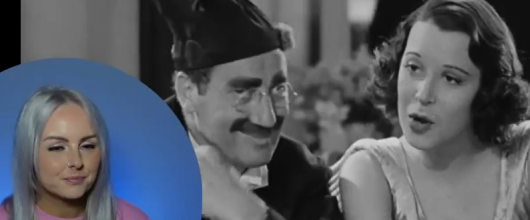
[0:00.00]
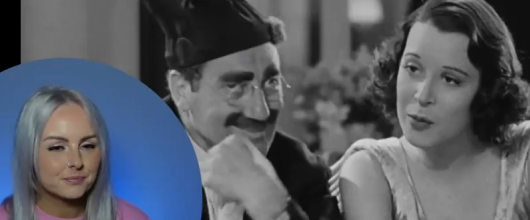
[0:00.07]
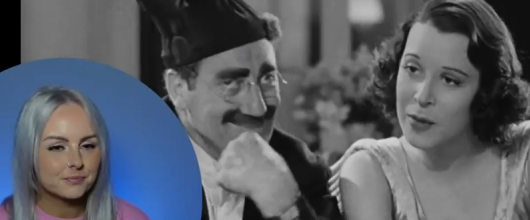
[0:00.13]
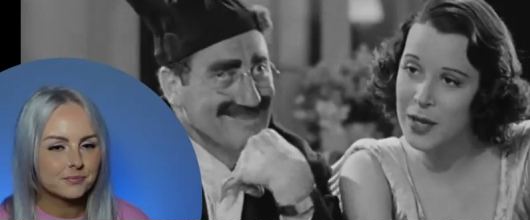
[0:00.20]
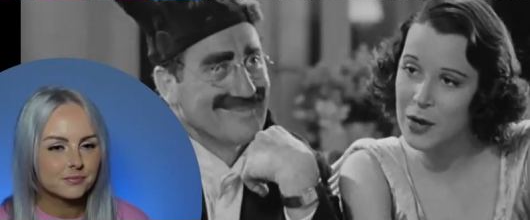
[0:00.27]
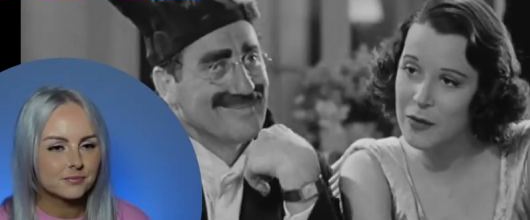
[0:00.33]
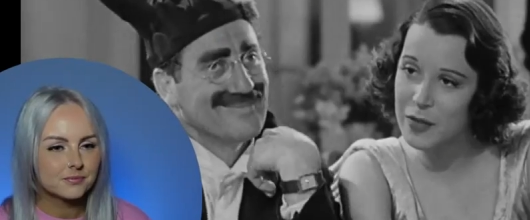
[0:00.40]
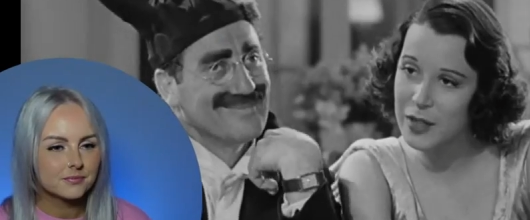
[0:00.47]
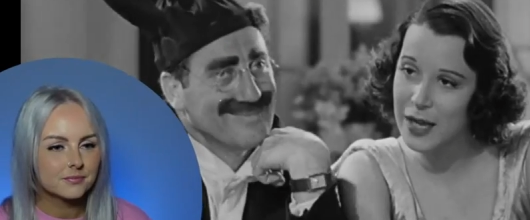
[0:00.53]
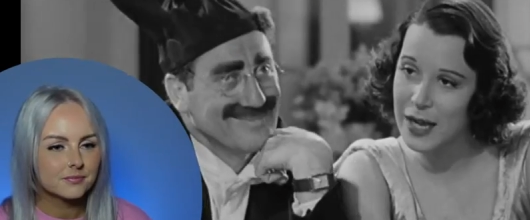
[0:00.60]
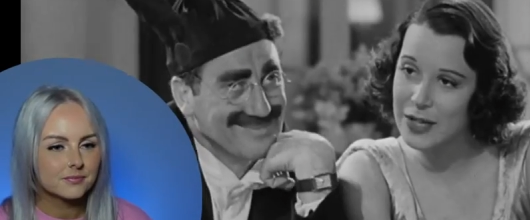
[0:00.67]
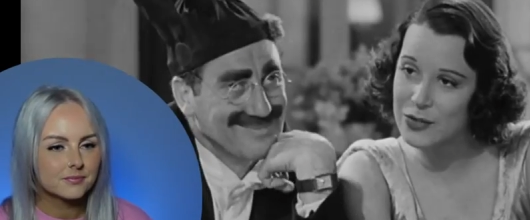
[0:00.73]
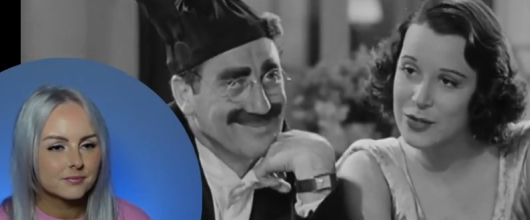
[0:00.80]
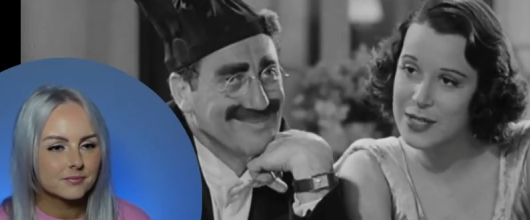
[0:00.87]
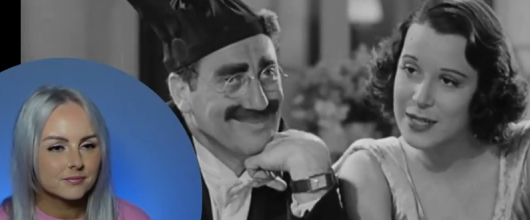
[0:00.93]
Speaker 1: Roaming over the
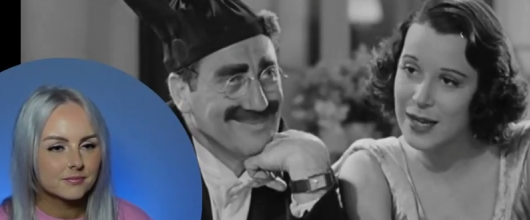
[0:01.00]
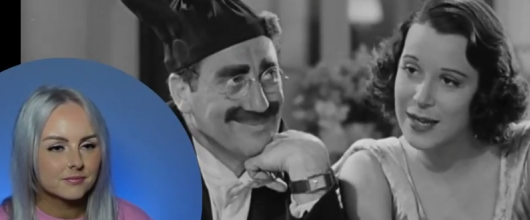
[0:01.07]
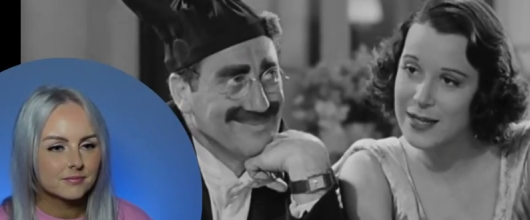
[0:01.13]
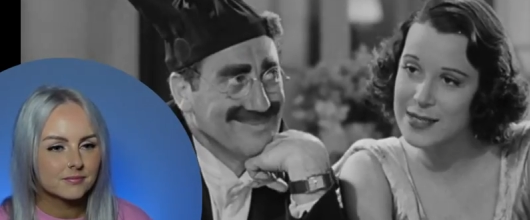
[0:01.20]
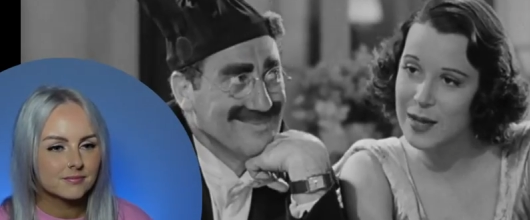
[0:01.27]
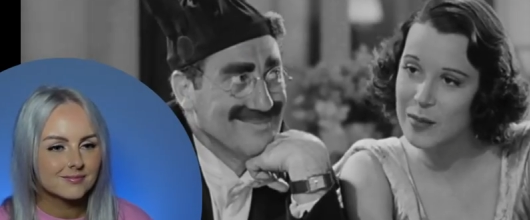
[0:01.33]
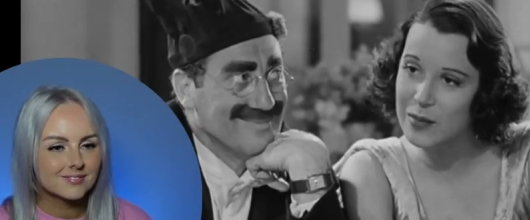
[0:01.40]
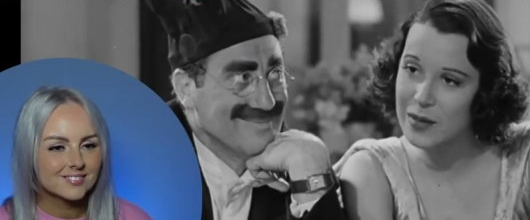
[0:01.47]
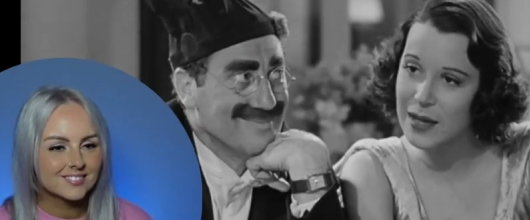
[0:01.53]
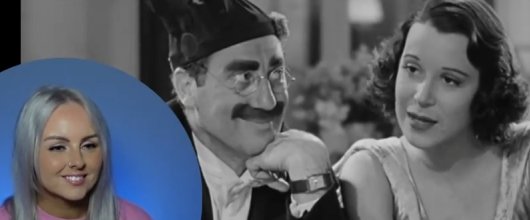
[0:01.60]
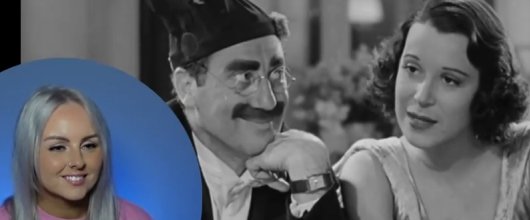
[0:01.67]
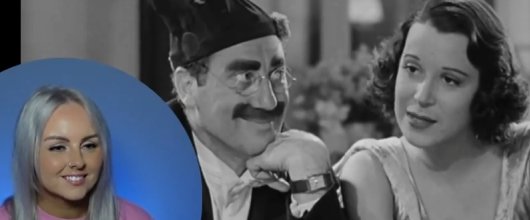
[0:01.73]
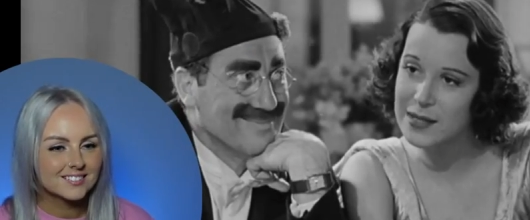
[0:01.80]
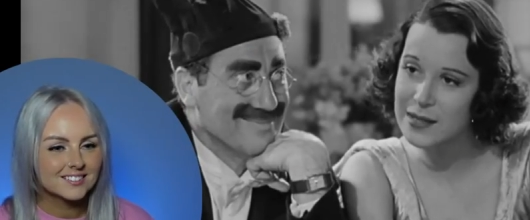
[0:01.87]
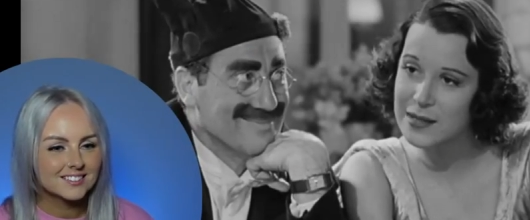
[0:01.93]
countryside
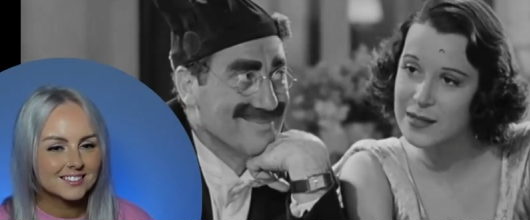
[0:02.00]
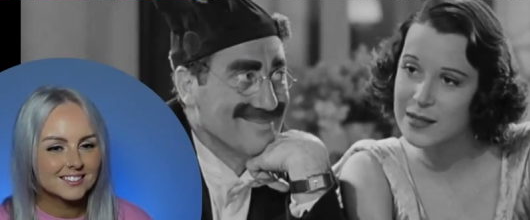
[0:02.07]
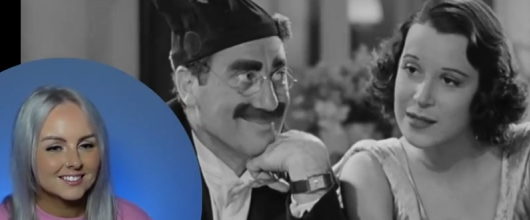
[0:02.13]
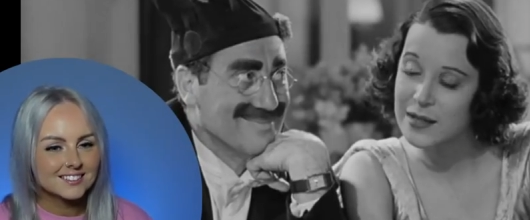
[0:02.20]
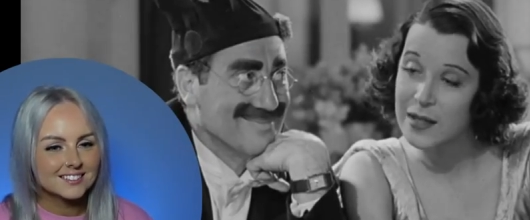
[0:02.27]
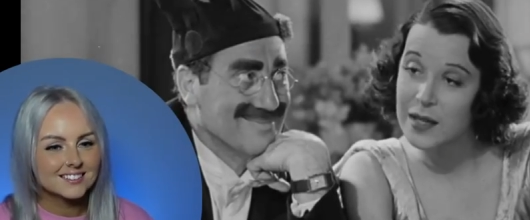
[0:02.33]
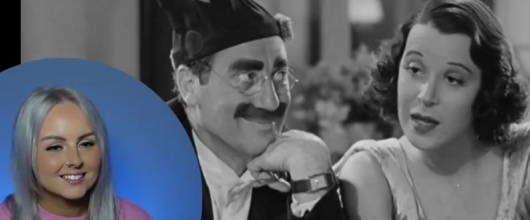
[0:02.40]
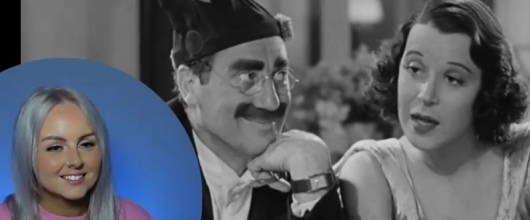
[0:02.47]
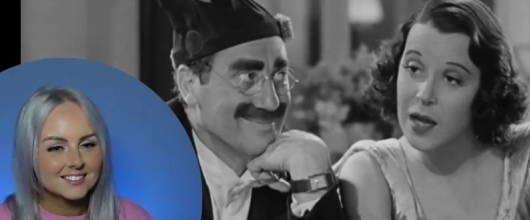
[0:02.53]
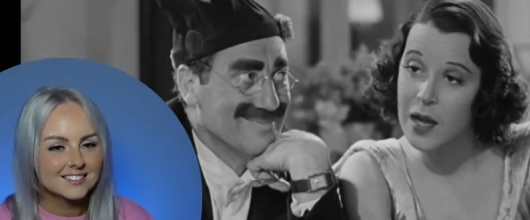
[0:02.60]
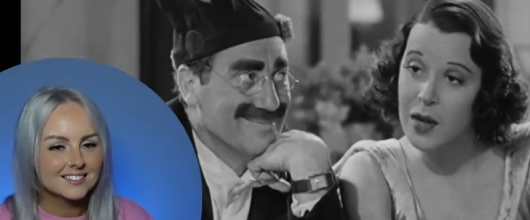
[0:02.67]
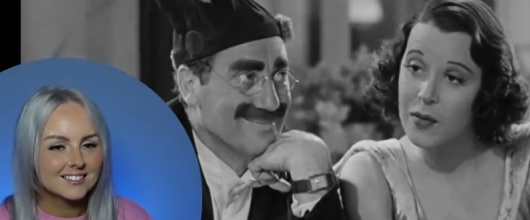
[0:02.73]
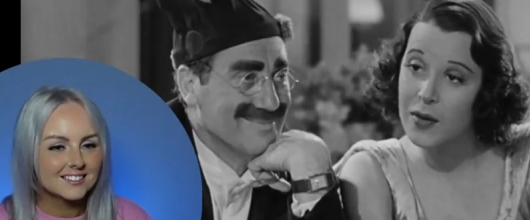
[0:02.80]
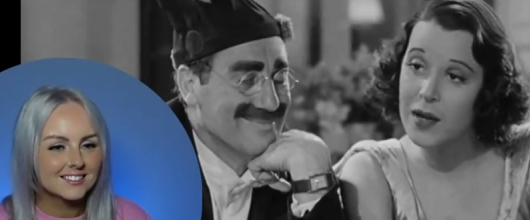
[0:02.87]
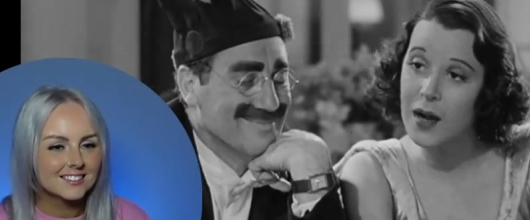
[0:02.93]
someplace.
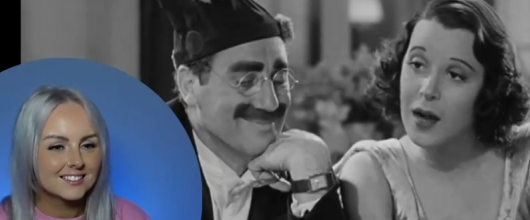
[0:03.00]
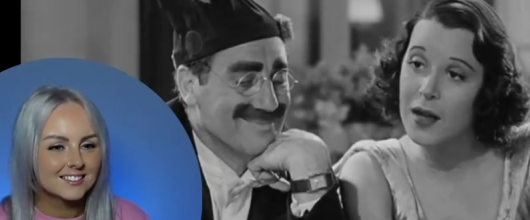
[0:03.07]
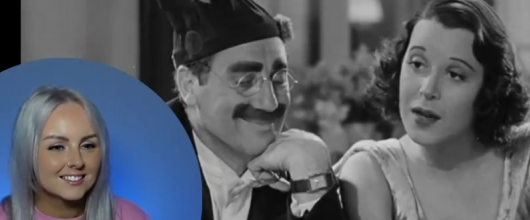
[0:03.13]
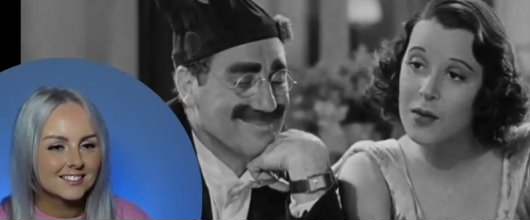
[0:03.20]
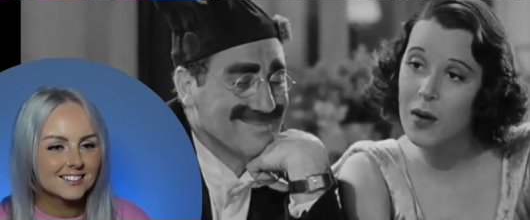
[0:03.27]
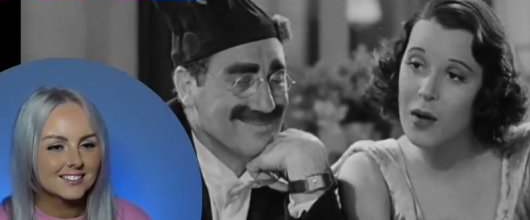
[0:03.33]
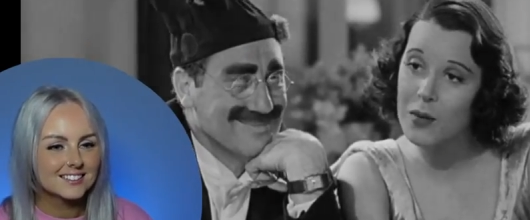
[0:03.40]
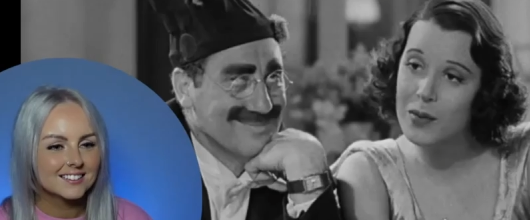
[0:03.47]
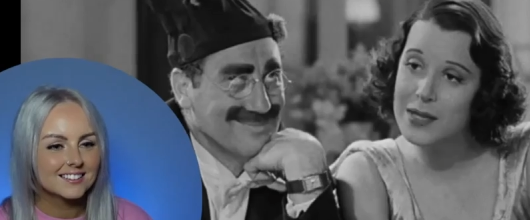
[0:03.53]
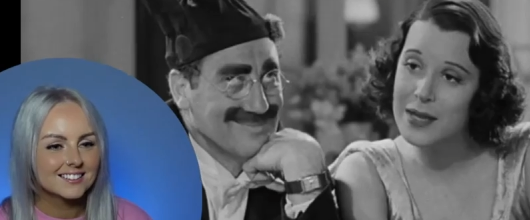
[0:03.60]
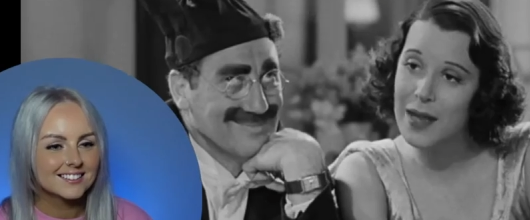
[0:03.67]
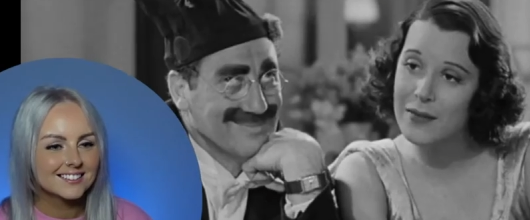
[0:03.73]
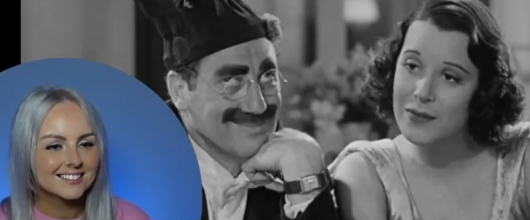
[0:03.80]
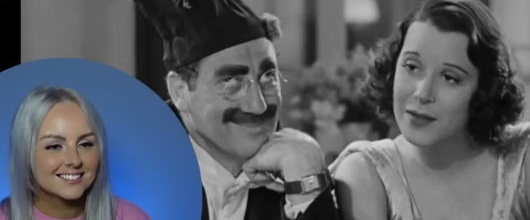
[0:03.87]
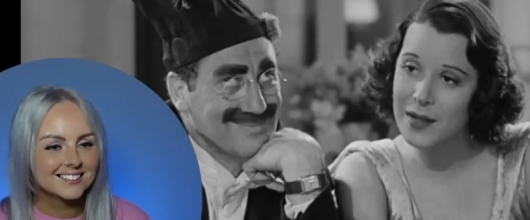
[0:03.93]
Riccardo always
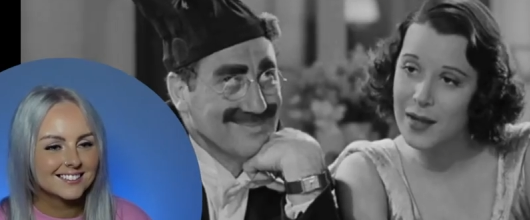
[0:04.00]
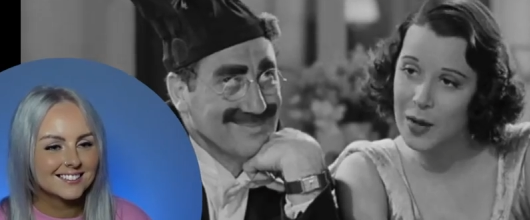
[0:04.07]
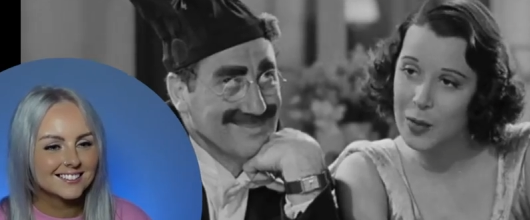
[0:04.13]
loved the